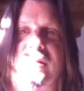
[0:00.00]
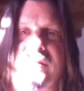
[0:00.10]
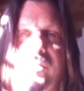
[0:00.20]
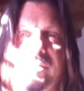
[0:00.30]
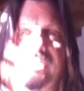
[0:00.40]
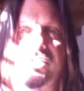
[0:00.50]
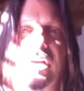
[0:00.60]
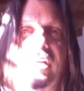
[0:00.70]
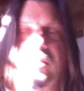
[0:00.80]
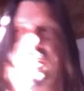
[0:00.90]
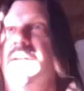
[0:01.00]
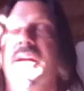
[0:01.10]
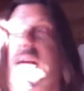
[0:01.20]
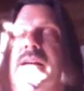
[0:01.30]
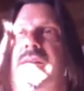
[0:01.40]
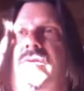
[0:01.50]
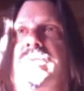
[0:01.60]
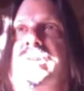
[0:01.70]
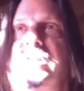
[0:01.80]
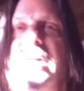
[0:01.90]
Looking forward to the show. And like,
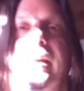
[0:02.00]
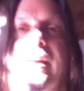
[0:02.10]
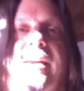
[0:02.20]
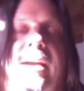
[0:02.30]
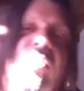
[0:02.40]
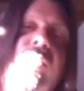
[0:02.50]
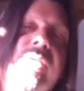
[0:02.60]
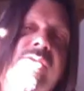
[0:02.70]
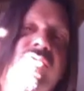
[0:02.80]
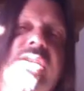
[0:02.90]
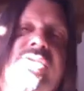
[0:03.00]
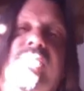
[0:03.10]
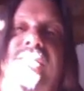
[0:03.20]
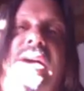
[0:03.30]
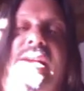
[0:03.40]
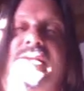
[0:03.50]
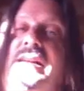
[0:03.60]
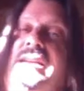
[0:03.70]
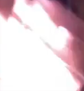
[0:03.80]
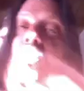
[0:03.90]
holy shit. And I go into the dressing room to find out
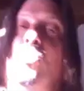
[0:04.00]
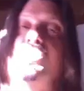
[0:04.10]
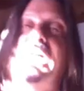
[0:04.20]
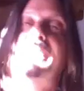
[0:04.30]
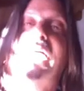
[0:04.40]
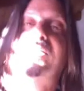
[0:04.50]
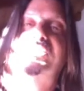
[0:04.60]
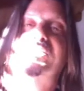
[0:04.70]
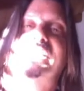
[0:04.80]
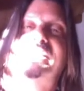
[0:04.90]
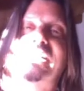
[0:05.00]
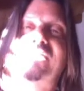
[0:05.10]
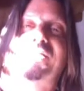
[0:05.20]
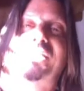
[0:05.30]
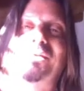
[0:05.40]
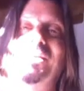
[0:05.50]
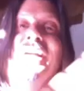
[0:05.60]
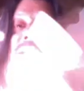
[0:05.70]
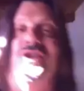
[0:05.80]
that like the whole time I was doing this interview,